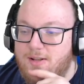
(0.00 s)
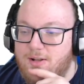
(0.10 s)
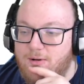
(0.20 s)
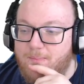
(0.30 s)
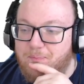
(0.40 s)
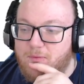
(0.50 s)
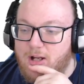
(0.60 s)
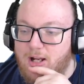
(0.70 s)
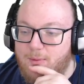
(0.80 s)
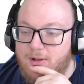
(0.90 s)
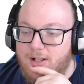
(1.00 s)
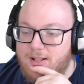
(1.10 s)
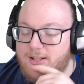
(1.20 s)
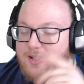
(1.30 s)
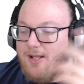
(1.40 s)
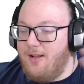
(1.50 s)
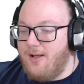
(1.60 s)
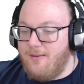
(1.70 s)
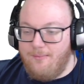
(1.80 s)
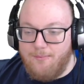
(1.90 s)
So I would like to see
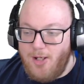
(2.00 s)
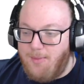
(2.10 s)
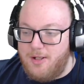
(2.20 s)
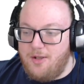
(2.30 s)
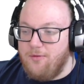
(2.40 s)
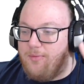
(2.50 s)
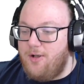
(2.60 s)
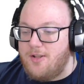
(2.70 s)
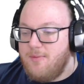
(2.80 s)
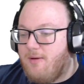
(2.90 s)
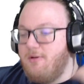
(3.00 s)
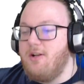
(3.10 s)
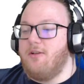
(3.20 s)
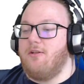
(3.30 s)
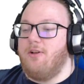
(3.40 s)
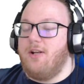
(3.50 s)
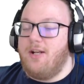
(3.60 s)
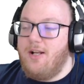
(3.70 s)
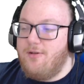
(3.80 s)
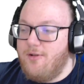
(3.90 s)
like maybe another Boss, maybe another
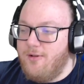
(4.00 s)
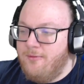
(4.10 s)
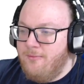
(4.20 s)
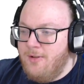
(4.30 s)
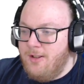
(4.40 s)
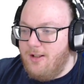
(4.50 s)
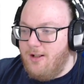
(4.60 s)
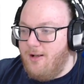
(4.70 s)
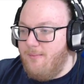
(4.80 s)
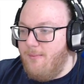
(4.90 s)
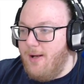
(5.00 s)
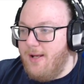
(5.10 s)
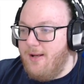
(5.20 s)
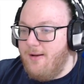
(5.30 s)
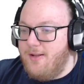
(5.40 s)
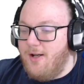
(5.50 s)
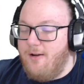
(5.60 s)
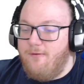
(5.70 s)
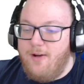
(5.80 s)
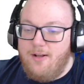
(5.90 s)
Great Catcher. Um, my
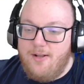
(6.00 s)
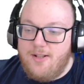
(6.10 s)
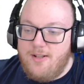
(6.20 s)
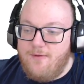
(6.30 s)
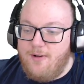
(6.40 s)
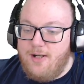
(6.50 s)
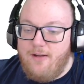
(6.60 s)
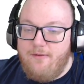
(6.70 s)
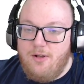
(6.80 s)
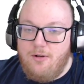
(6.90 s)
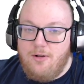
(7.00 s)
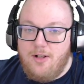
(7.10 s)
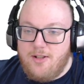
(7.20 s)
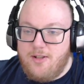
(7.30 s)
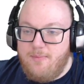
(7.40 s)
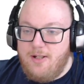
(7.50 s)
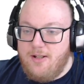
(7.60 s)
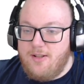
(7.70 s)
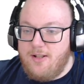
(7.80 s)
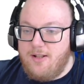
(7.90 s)
Don fan list is very heavy on Gust,
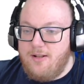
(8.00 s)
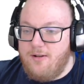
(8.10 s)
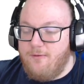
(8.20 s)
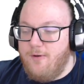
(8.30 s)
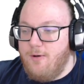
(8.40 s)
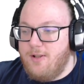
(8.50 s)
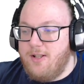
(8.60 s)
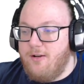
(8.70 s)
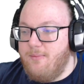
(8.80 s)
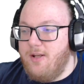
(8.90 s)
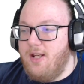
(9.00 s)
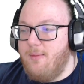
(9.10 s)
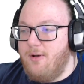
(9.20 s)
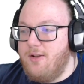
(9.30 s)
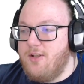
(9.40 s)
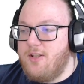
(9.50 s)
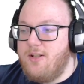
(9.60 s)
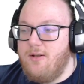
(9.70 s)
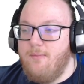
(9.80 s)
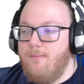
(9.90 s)
because like you're focusing on being able to
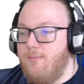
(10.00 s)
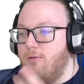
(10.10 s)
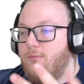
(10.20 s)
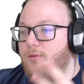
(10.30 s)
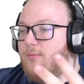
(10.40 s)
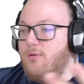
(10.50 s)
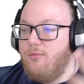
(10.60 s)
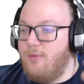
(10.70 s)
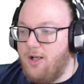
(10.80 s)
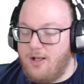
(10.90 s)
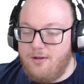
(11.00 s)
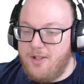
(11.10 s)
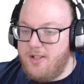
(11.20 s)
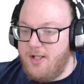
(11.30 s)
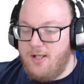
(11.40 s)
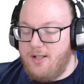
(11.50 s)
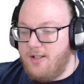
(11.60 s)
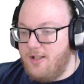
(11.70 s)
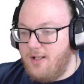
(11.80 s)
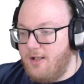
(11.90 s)
just boom boom boom knock out the Dene,
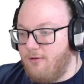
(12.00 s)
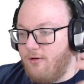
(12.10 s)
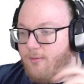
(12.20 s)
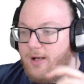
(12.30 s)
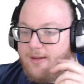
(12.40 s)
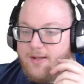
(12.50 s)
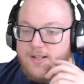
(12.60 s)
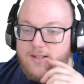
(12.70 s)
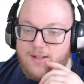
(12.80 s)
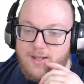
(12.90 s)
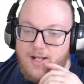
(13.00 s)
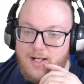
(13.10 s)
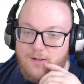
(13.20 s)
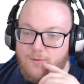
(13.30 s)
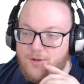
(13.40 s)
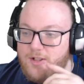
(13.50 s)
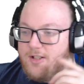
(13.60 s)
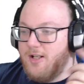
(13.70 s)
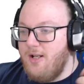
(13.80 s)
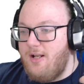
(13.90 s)
the Dene, Crobat, things like that, or
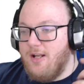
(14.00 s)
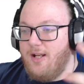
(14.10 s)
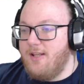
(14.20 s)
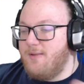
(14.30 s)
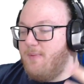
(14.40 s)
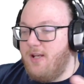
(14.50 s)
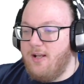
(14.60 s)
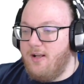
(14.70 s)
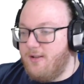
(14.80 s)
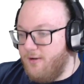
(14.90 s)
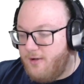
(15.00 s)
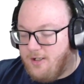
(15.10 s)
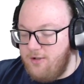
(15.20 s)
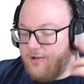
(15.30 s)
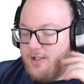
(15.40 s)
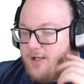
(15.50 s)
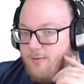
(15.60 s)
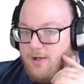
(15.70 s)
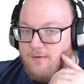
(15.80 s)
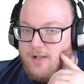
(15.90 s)
just against Pika and Eternatus you just
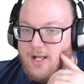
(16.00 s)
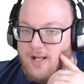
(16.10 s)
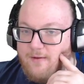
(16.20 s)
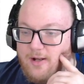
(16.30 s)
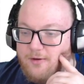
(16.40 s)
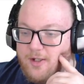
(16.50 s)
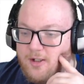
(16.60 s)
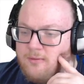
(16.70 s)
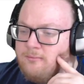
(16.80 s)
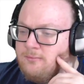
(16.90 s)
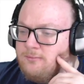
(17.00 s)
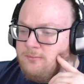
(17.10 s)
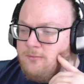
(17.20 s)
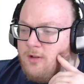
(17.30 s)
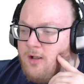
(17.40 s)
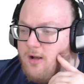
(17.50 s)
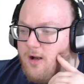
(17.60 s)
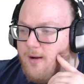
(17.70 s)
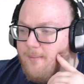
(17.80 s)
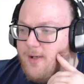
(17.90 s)
hit whatever they have out there.
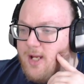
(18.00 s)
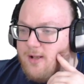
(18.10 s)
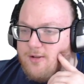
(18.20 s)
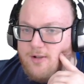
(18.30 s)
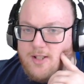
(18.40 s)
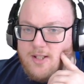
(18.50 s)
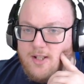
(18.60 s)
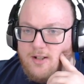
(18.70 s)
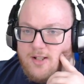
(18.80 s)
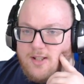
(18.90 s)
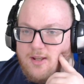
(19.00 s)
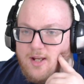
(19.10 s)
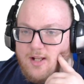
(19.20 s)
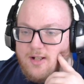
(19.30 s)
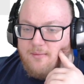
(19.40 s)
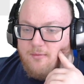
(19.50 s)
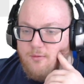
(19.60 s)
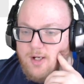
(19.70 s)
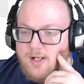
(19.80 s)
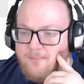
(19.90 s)
Um, but yeah, so this is the list that up
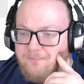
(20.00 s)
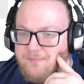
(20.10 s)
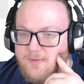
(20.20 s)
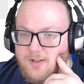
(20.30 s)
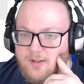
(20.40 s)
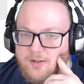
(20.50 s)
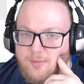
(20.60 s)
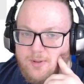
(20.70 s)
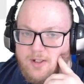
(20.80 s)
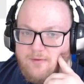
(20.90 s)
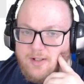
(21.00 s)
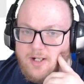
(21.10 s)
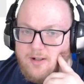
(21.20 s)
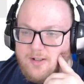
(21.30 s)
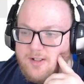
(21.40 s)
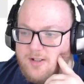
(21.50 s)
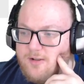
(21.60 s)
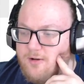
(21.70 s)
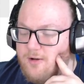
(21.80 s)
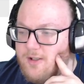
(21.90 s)
winning. A little bit of
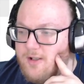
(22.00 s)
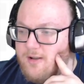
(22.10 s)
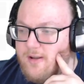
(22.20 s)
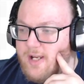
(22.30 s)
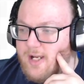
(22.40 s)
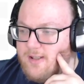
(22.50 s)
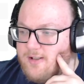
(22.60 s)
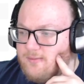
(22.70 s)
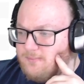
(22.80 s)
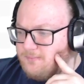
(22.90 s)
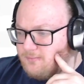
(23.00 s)
analysis on that.